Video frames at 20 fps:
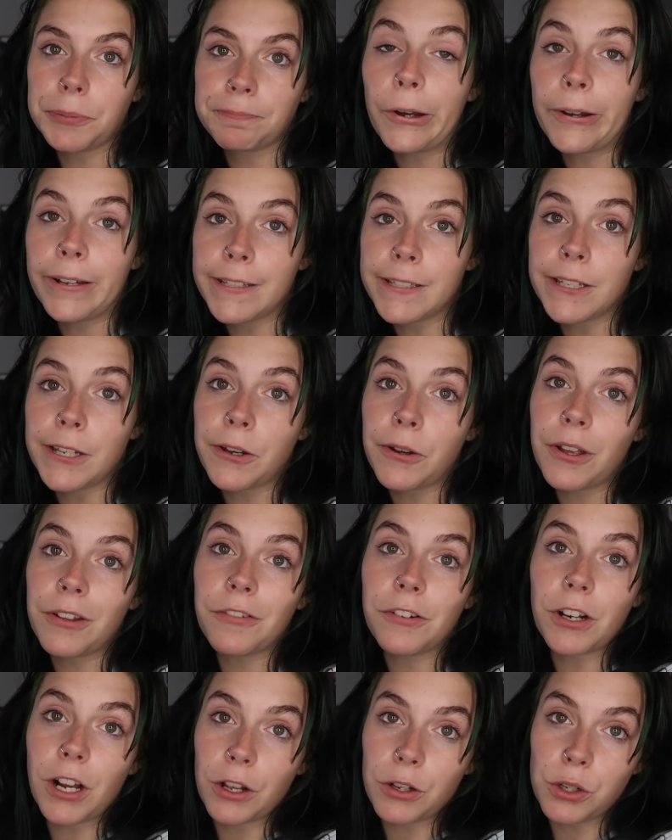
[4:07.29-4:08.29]
Also, if
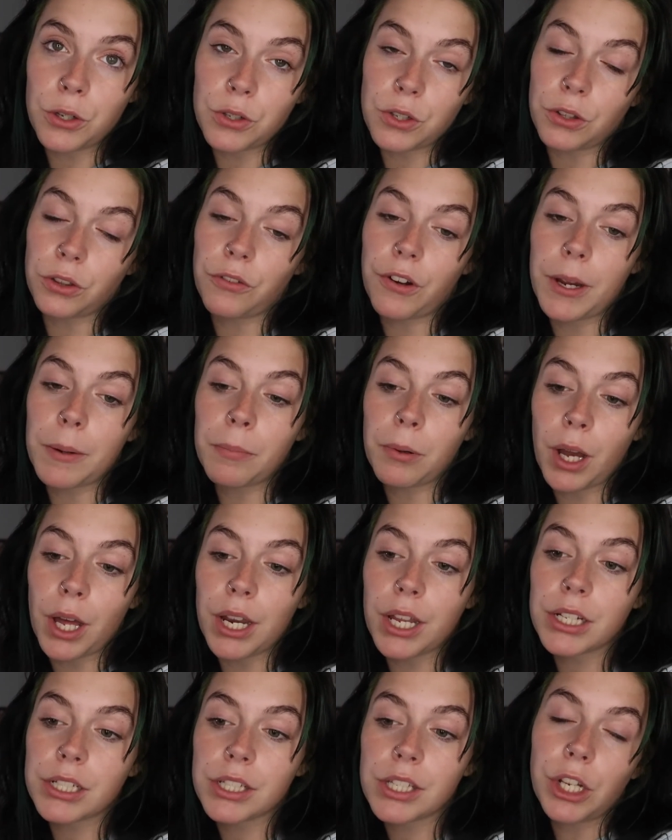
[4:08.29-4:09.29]
you're not using the right
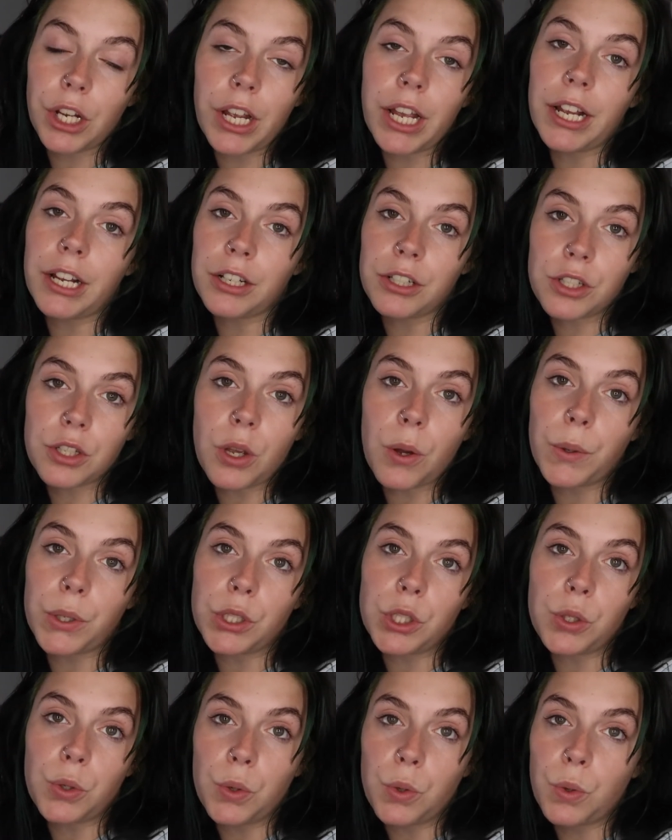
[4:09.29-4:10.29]
products, your hair is going
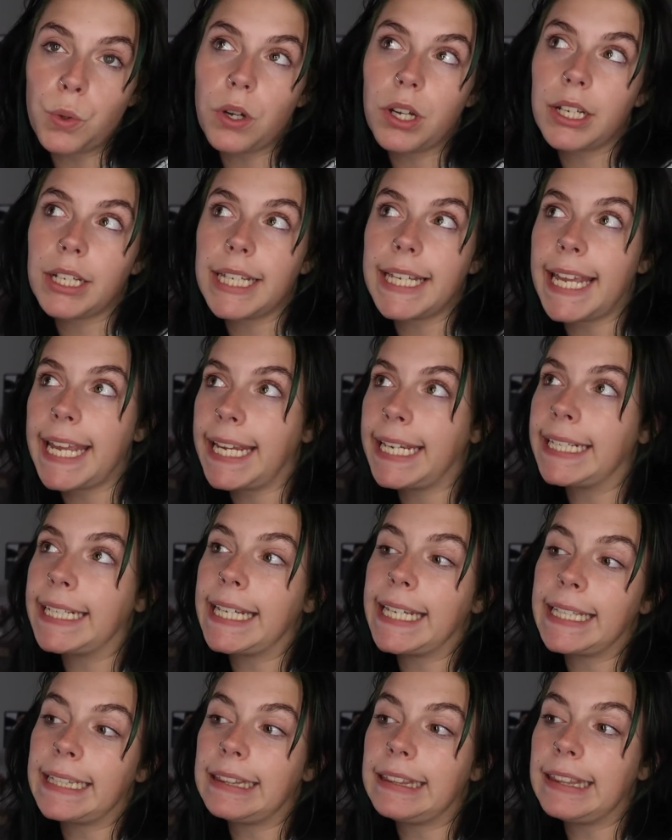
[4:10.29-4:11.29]
to gain
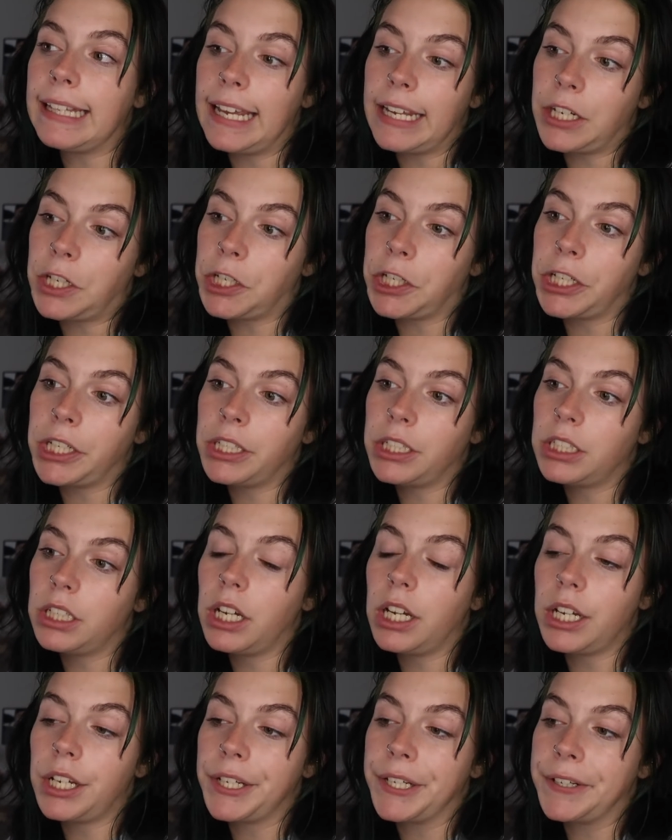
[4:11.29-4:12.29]
a layer
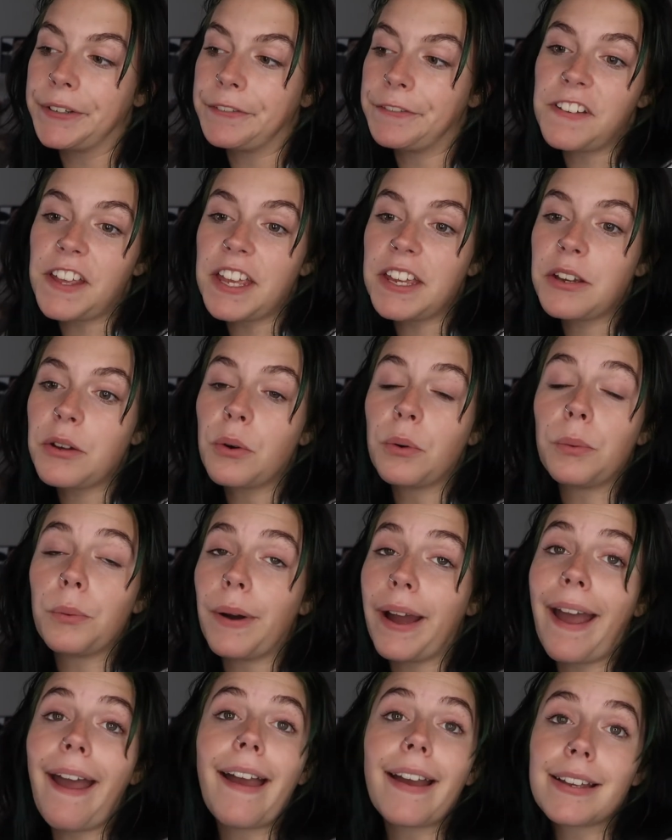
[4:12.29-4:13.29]
of fake
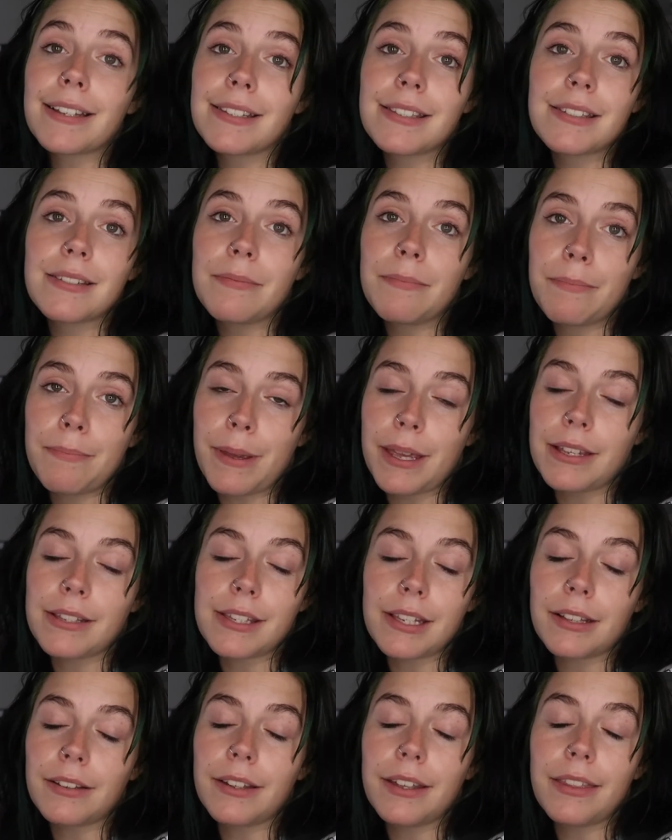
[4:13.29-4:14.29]
wax,
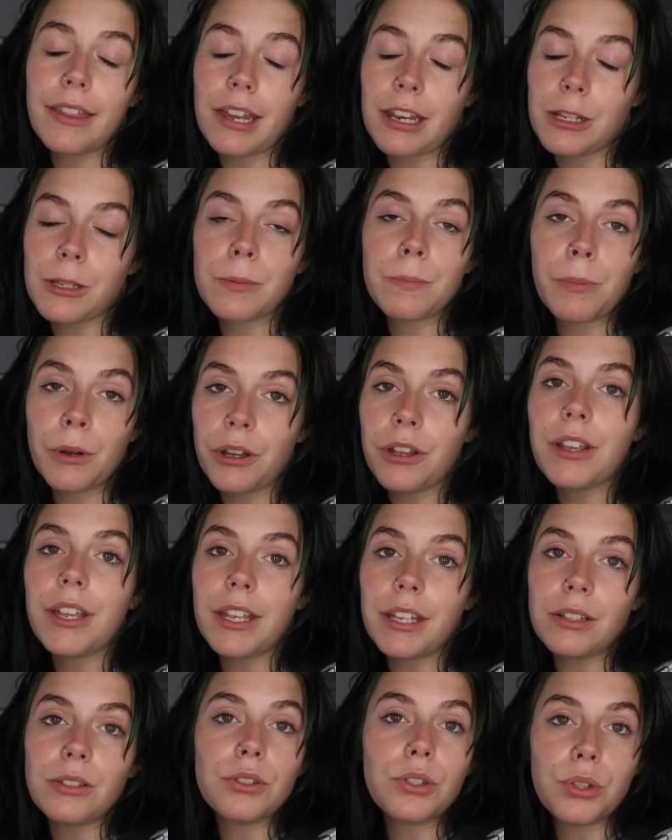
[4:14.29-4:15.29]
basically, that is put
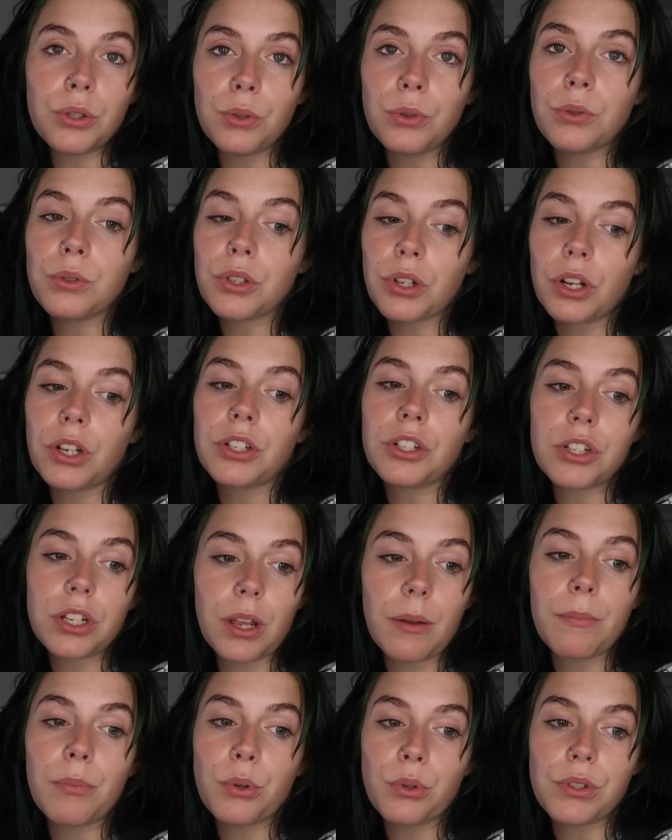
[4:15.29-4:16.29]
into certain
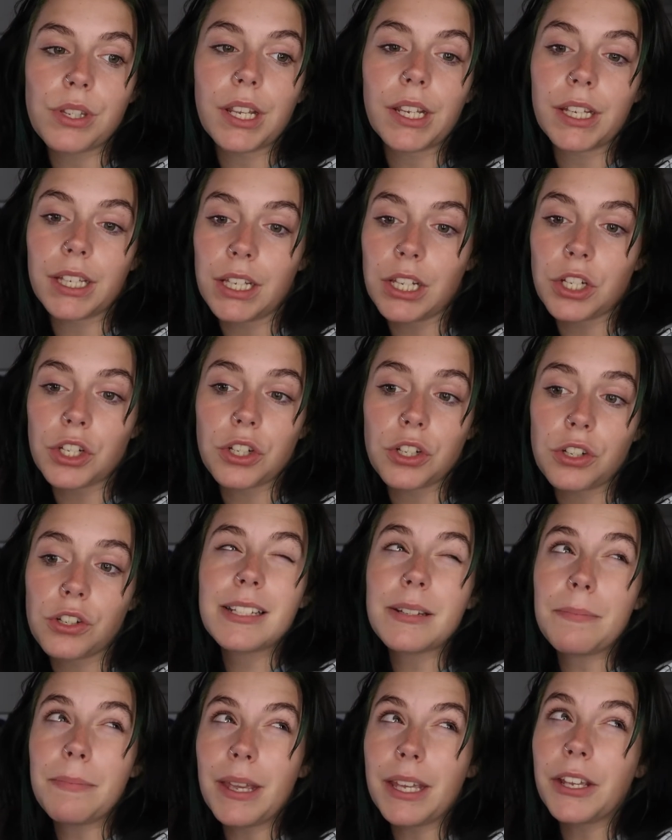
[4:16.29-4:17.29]
shampoos and conditioners
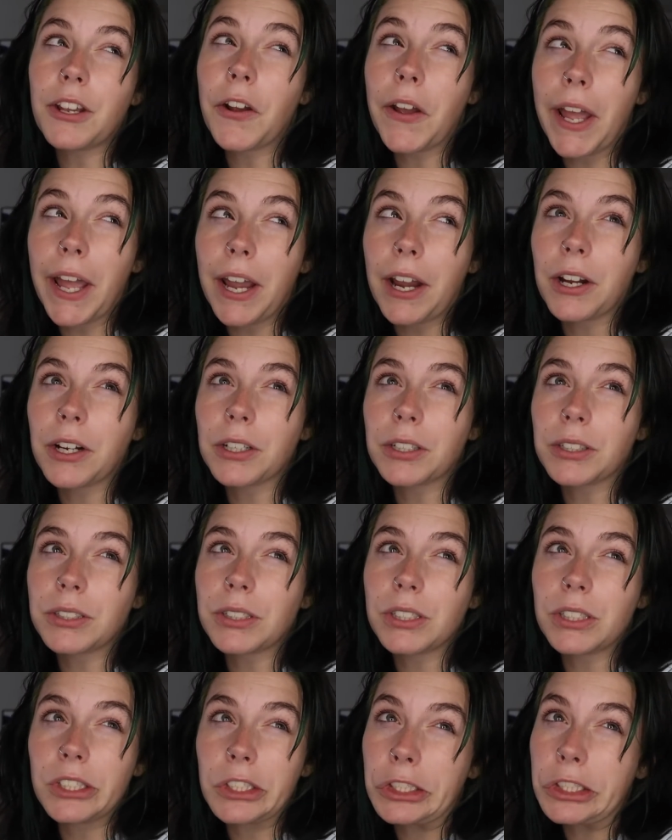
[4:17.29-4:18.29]
to make your hair
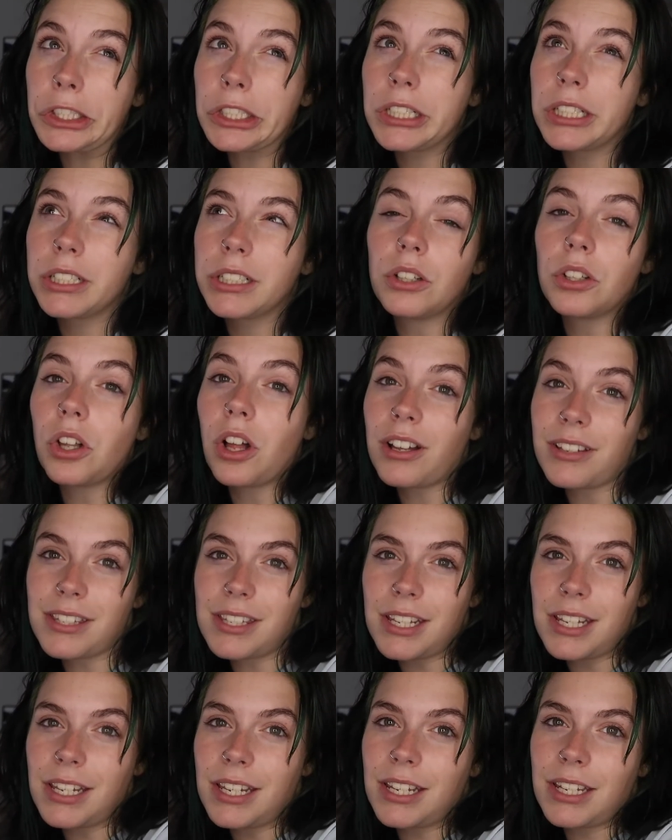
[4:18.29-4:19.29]
look
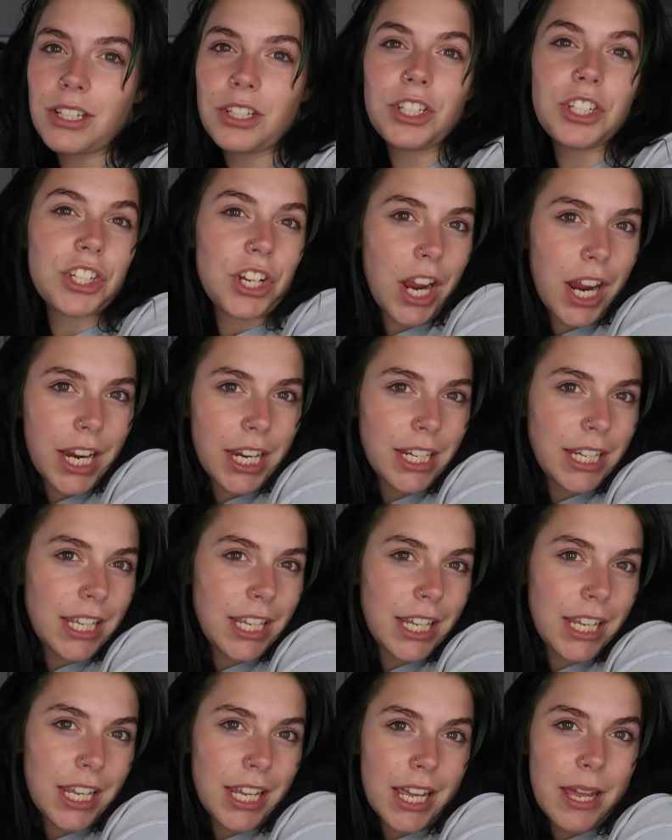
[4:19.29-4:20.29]
glossy and
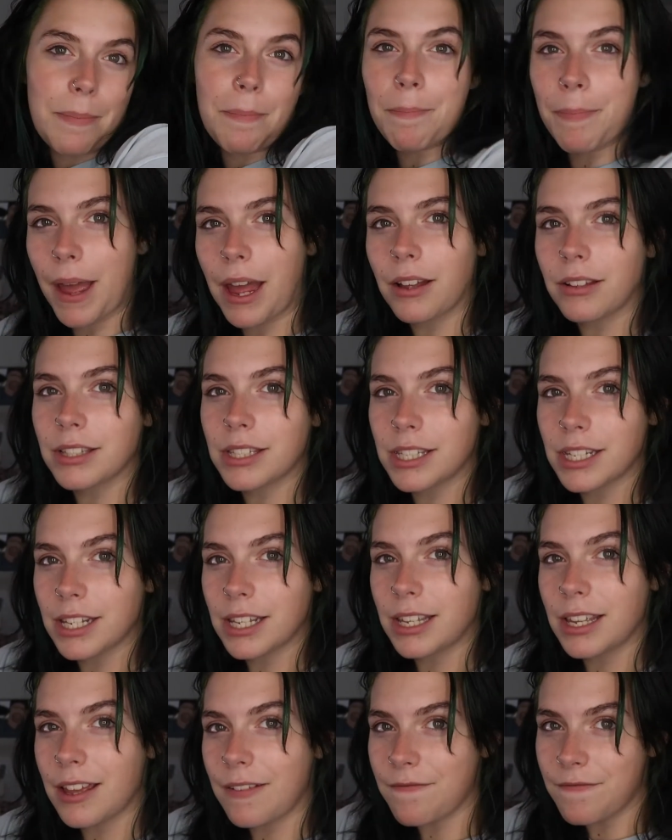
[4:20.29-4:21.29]
shiny and
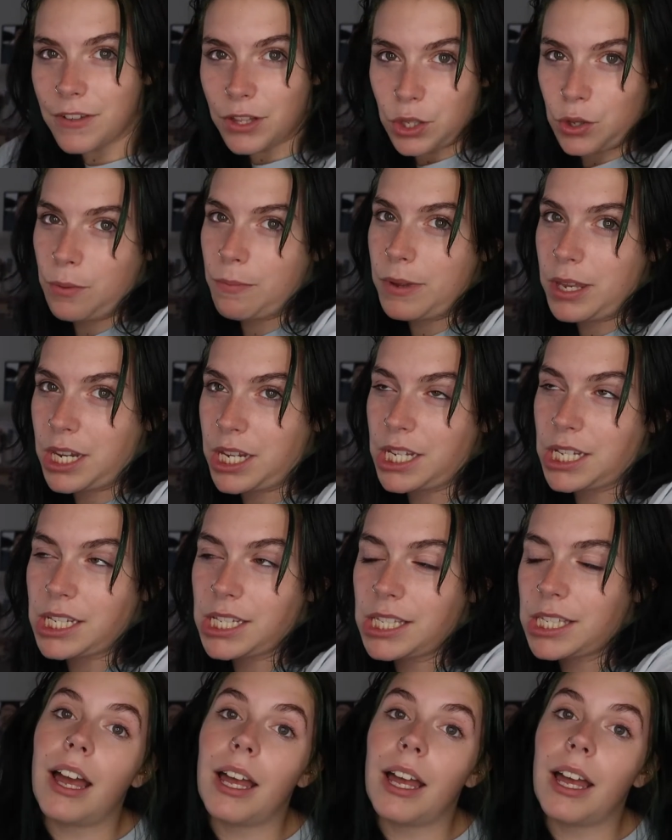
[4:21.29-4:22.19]
bouncy and voluminous.